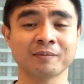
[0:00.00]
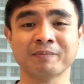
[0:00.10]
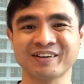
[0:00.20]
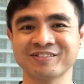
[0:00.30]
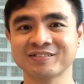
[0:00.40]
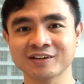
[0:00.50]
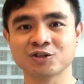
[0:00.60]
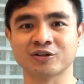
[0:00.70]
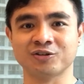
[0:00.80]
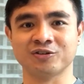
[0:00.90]
by
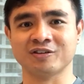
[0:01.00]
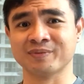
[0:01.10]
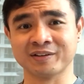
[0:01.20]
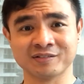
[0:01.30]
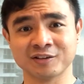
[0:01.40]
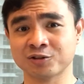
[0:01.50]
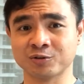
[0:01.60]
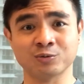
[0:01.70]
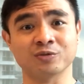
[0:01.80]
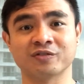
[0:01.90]
search engines, by search
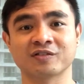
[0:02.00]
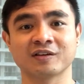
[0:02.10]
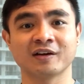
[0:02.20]
tools.